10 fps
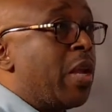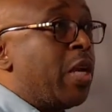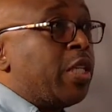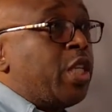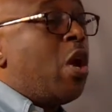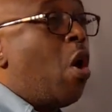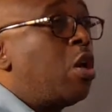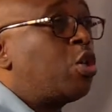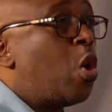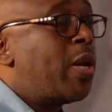She
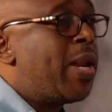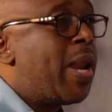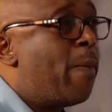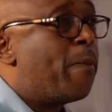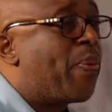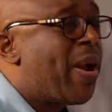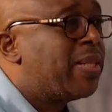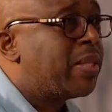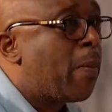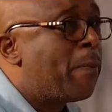also didn't
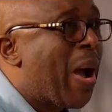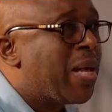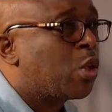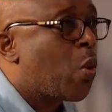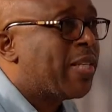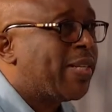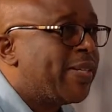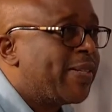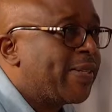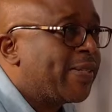print past
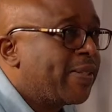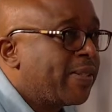questions